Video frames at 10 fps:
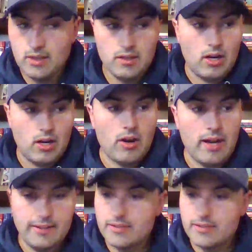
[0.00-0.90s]
All
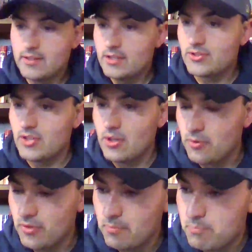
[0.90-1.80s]
right. So
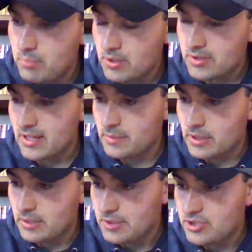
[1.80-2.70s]
the book that I'm going
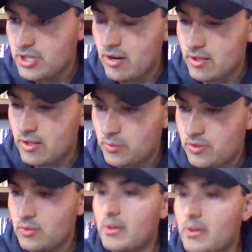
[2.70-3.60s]
to be sharing
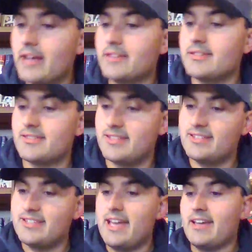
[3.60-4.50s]
with you guys
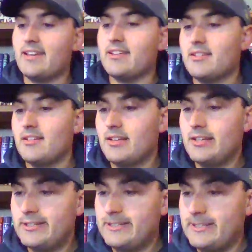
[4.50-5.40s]
today,
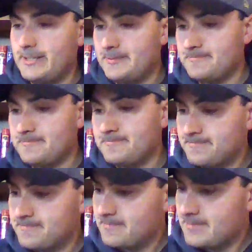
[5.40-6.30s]
I
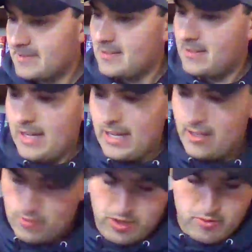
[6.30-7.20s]

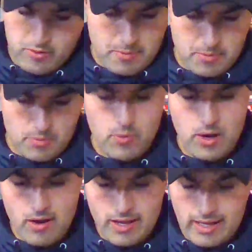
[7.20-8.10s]
don't really remember
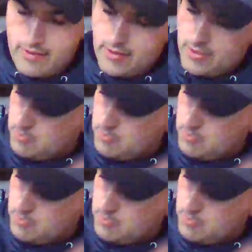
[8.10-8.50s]
where I got this